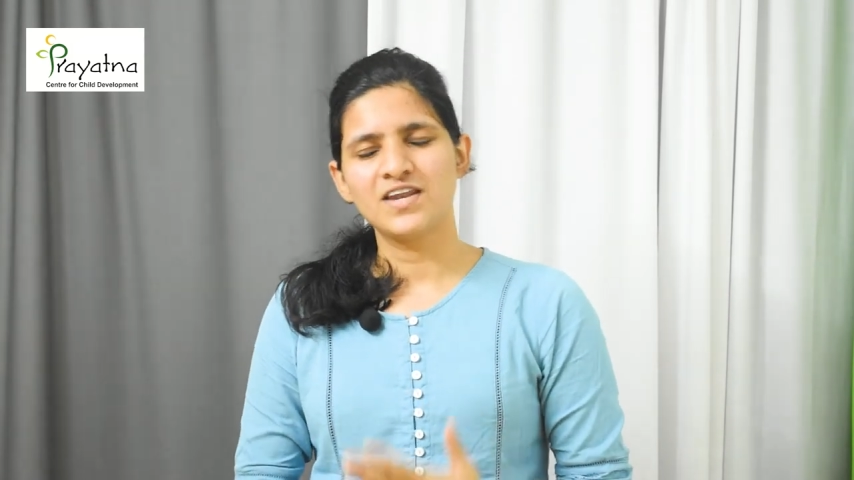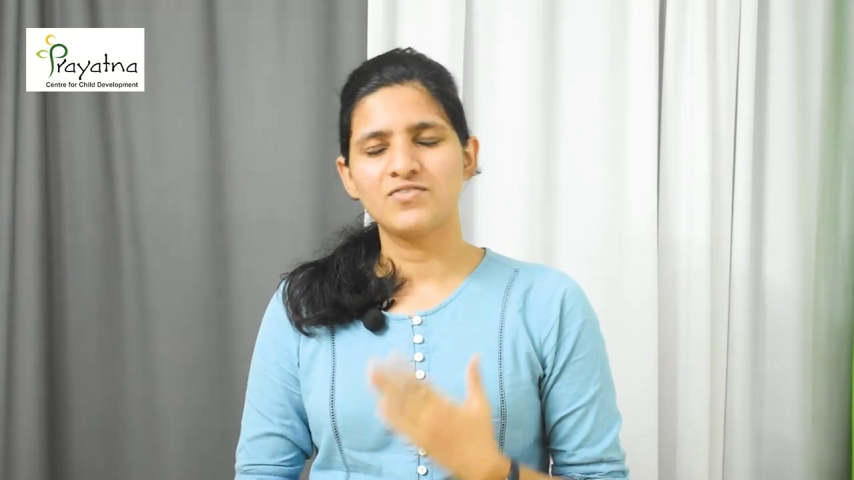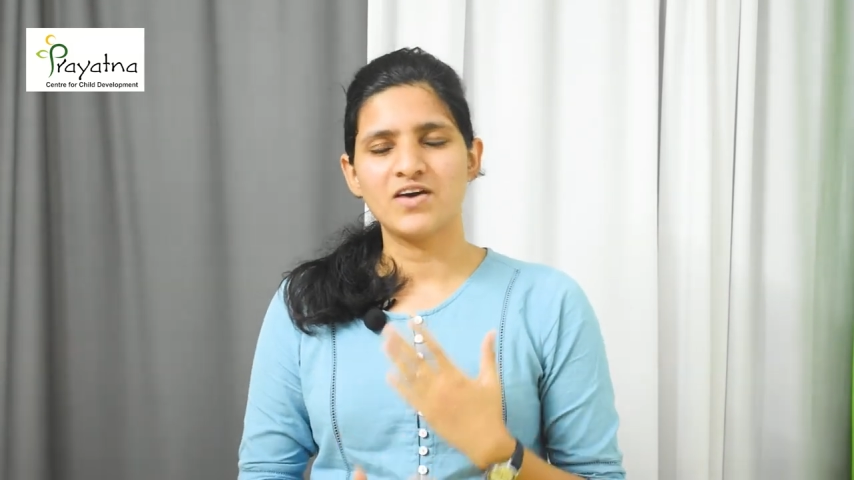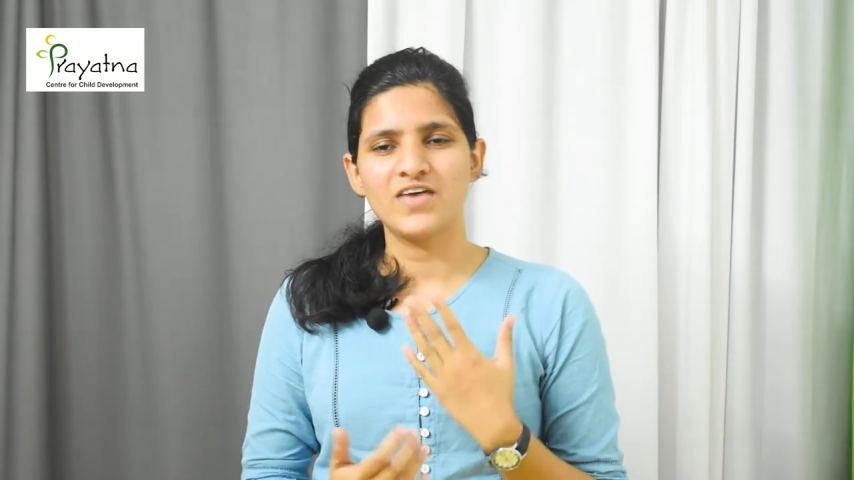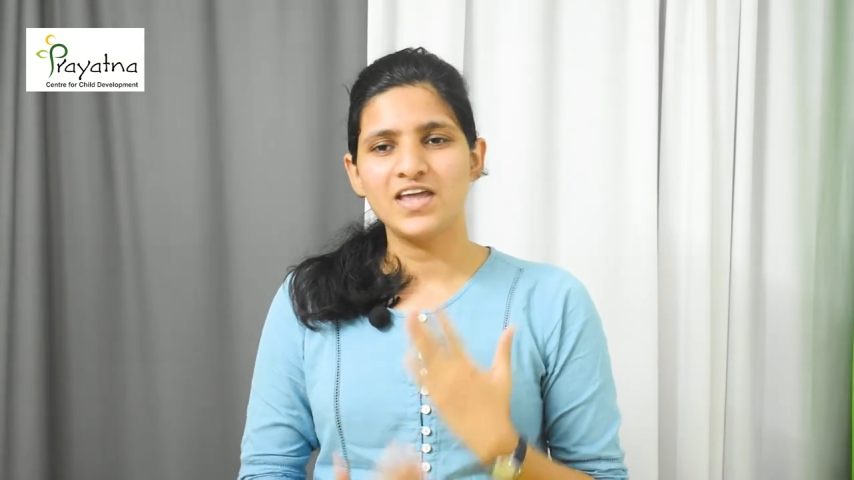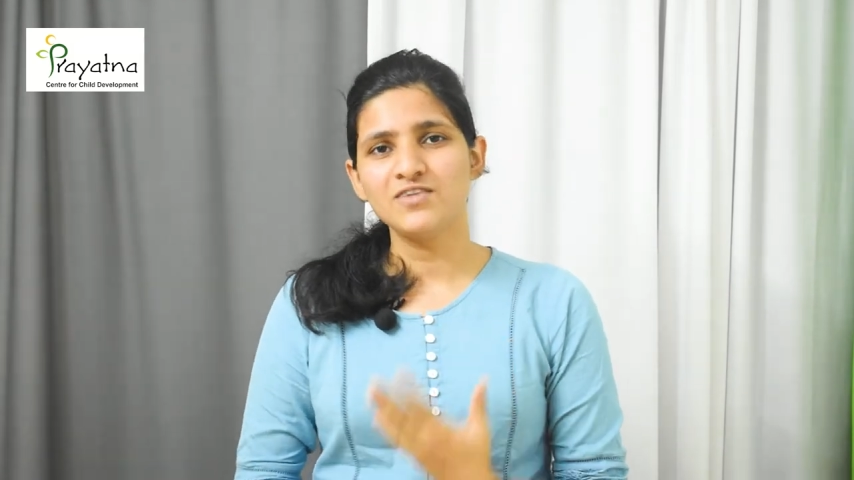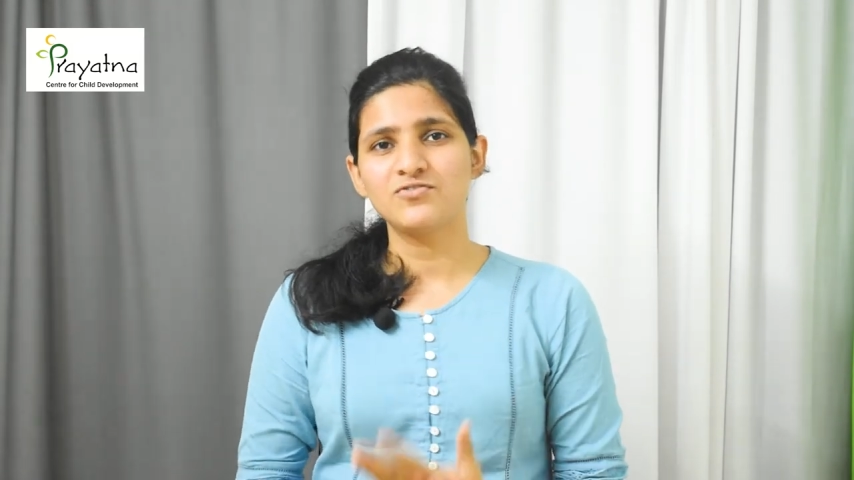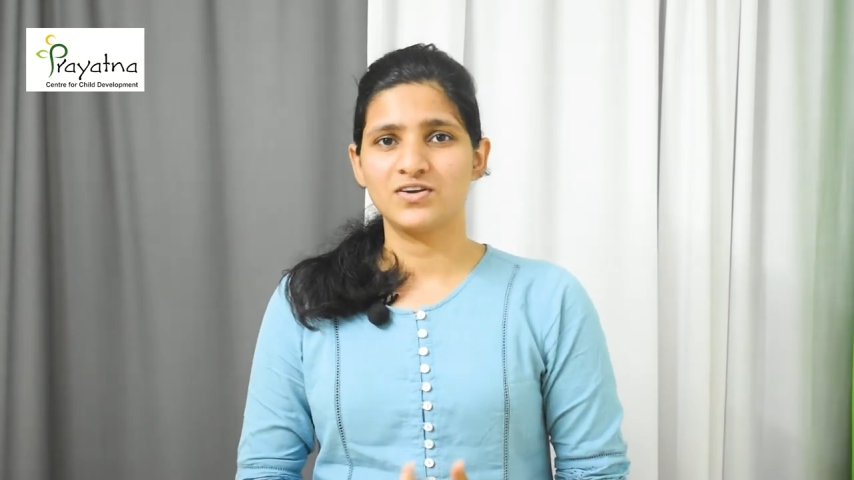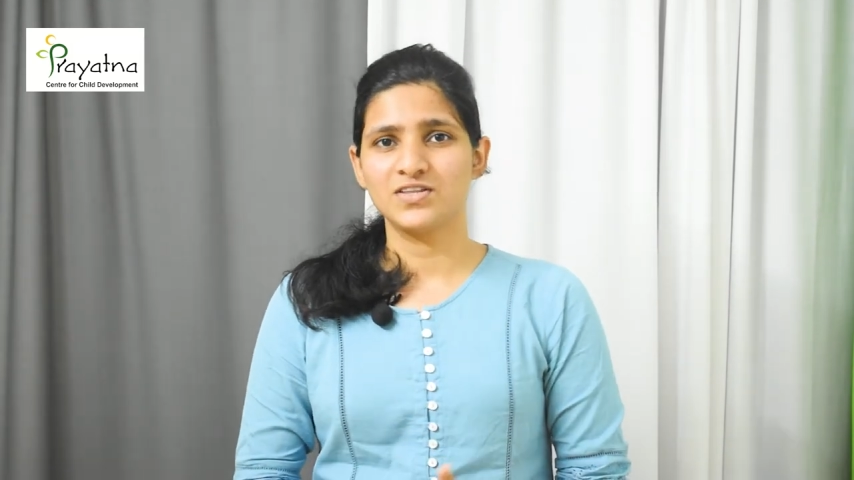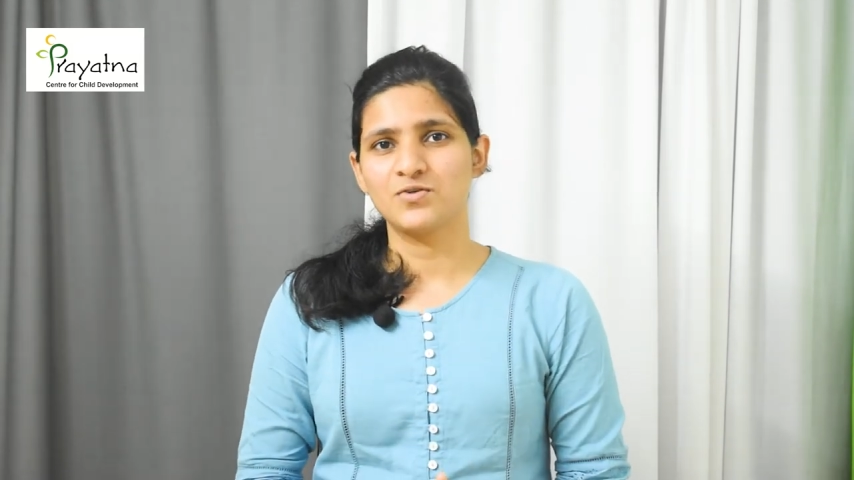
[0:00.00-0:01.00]
and if you have any
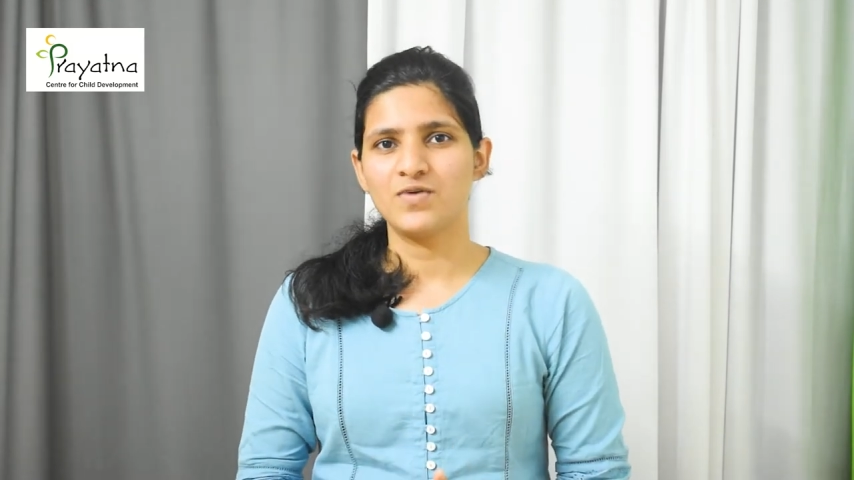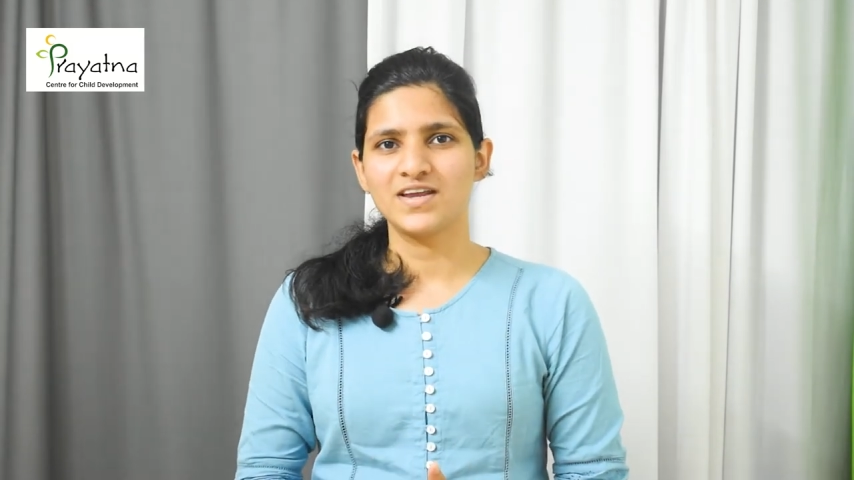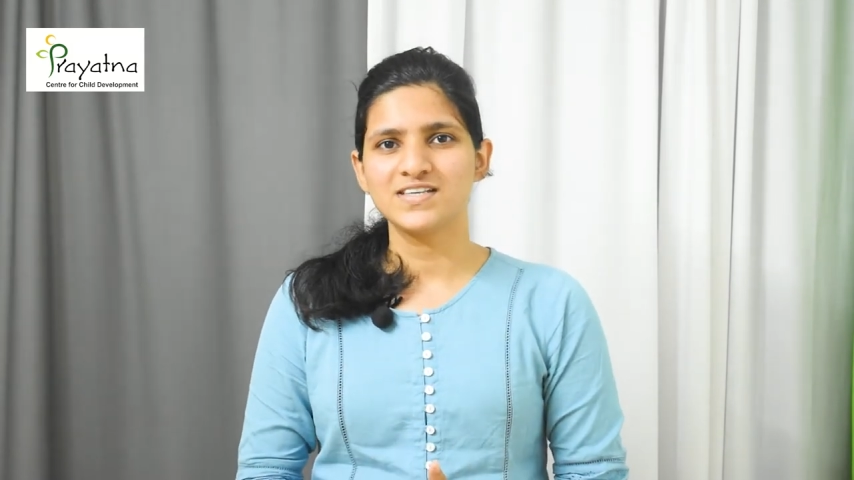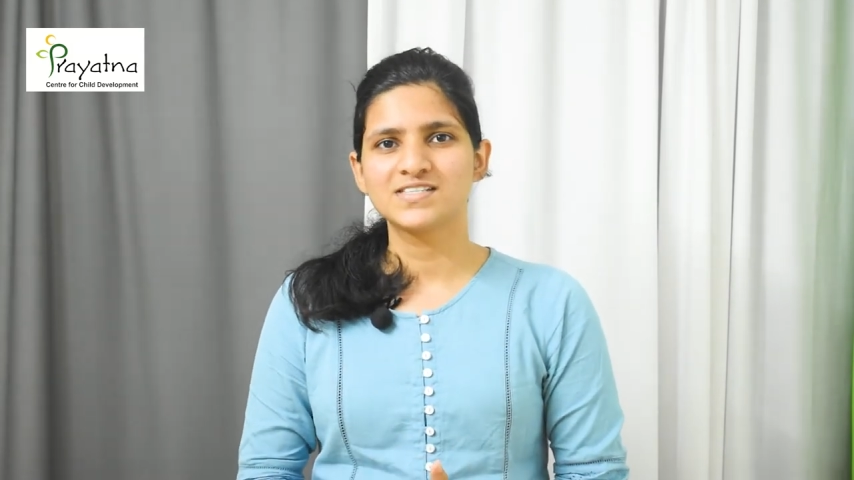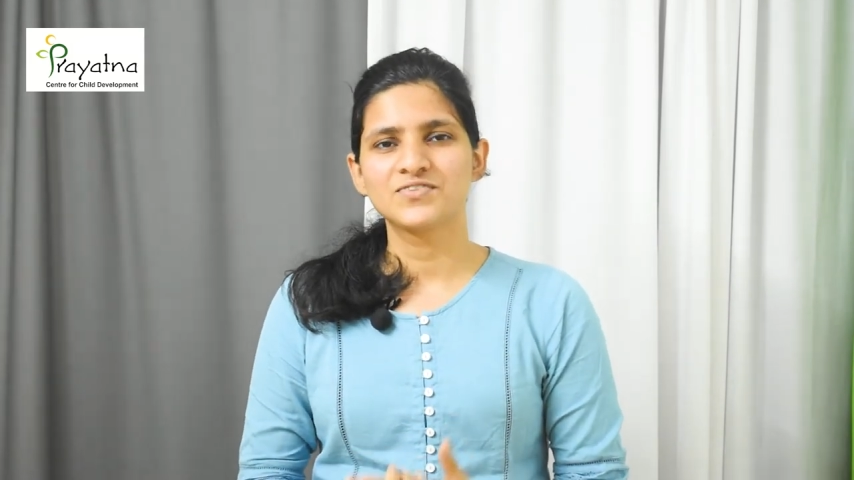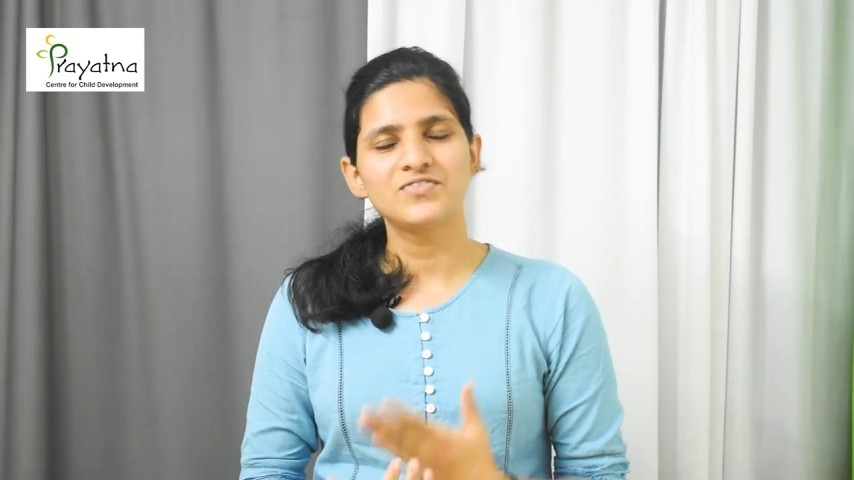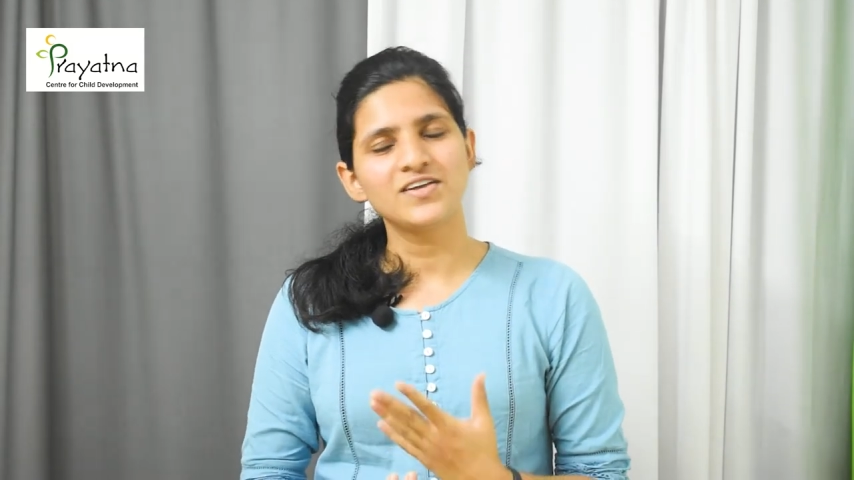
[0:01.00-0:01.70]
further queries,